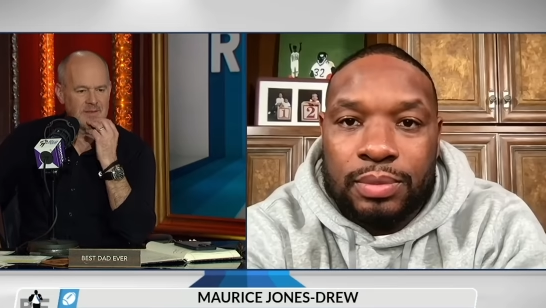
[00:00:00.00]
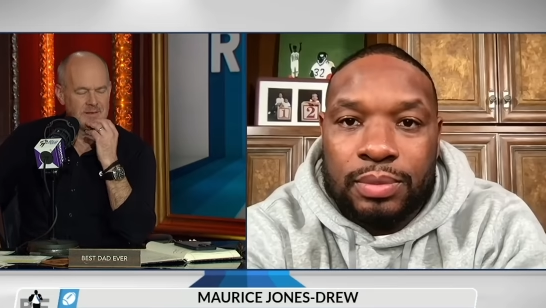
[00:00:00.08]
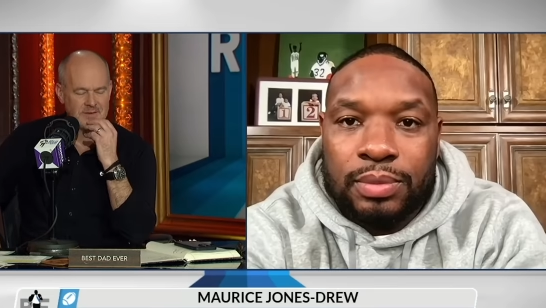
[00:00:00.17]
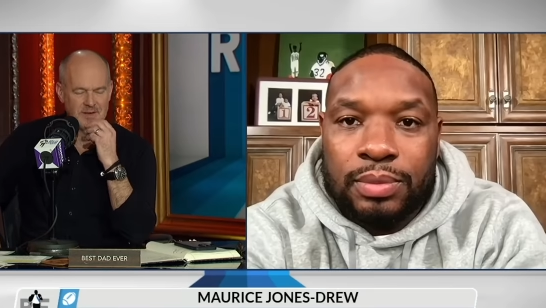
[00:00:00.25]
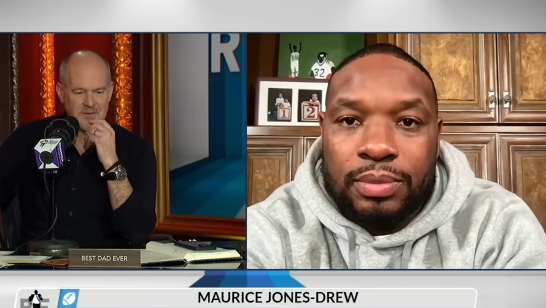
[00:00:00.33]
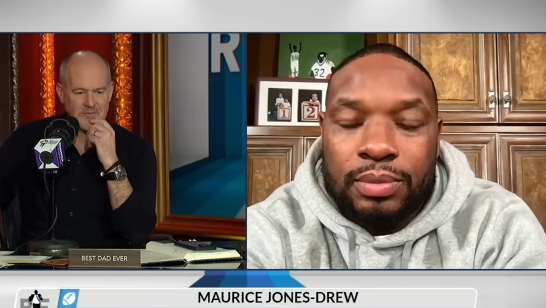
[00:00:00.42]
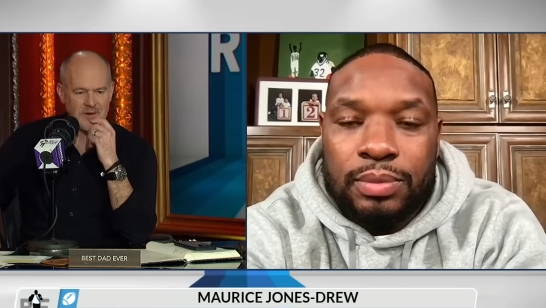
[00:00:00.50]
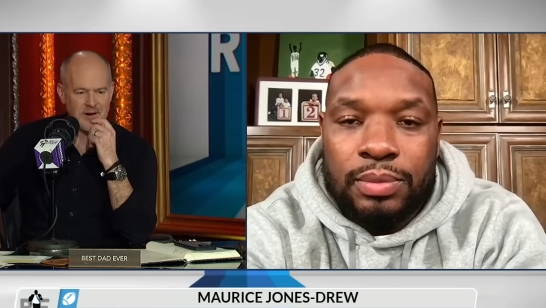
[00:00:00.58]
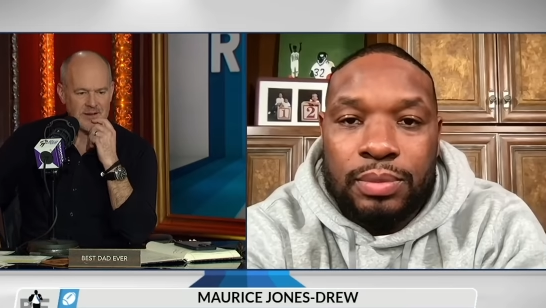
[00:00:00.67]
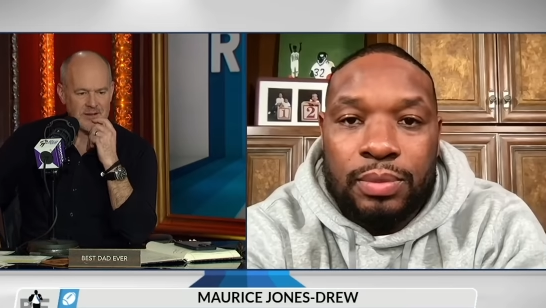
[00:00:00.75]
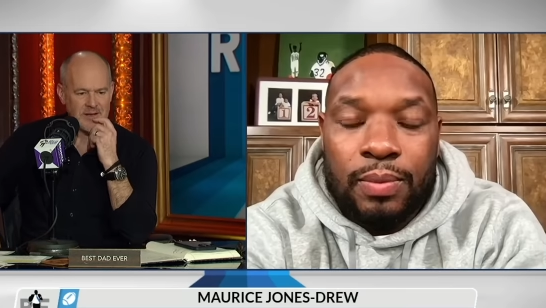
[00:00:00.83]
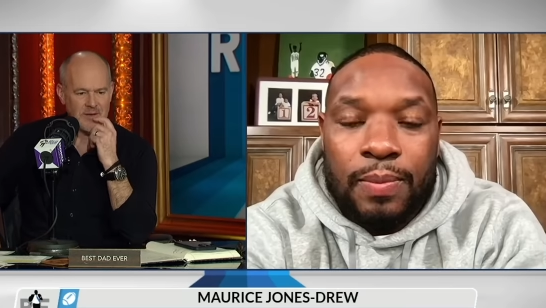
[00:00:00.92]
Speaker 1: is going to
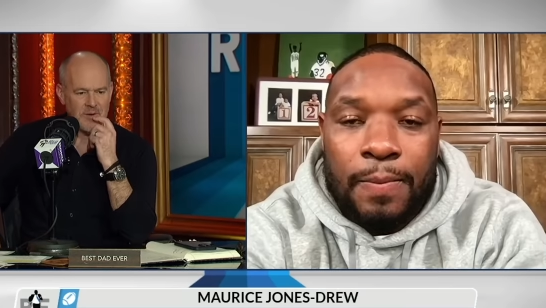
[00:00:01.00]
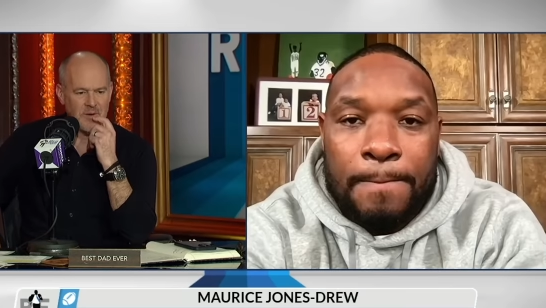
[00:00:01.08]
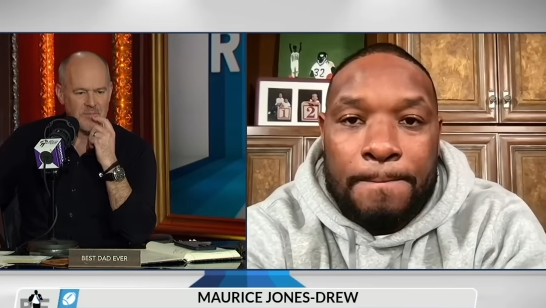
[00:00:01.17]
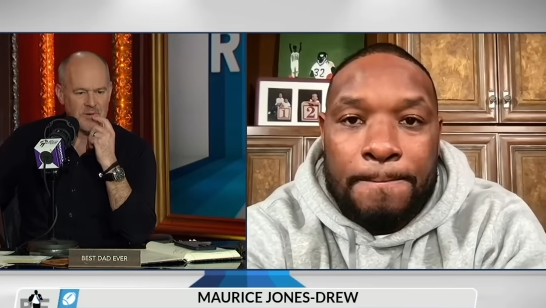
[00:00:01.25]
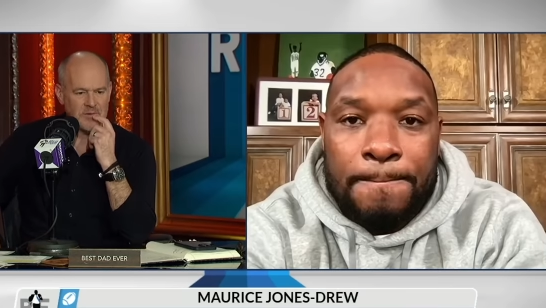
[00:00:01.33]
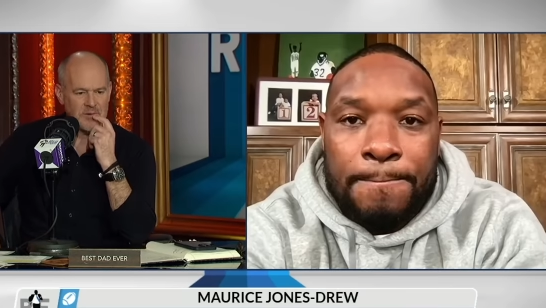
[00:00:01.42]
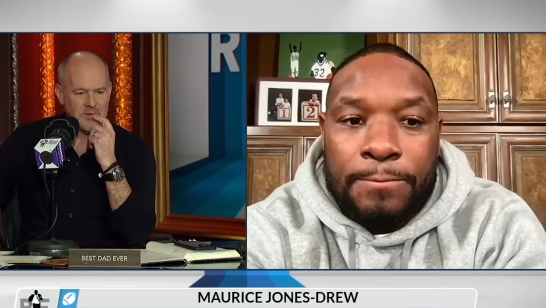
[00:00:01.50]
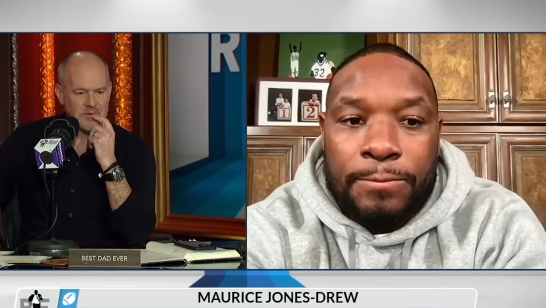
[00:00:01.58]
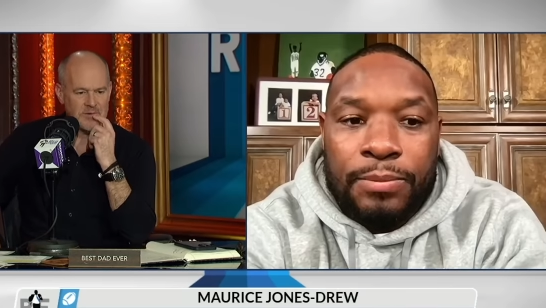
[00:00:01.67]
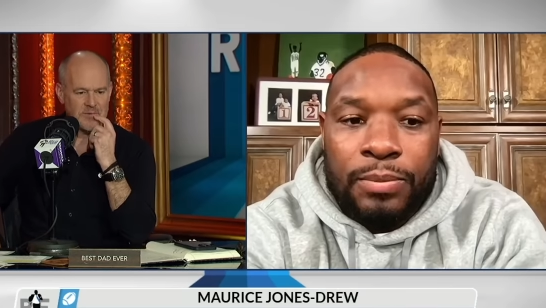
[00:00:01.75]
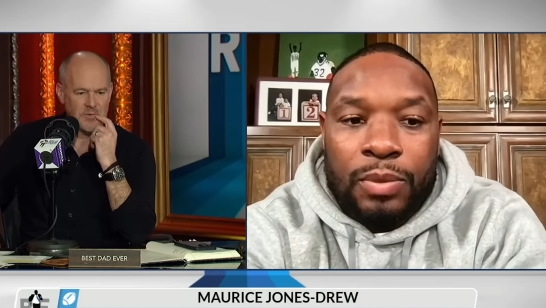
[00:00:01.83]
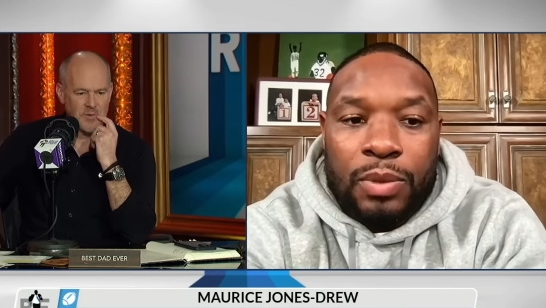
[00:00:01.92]
finally come home to roost,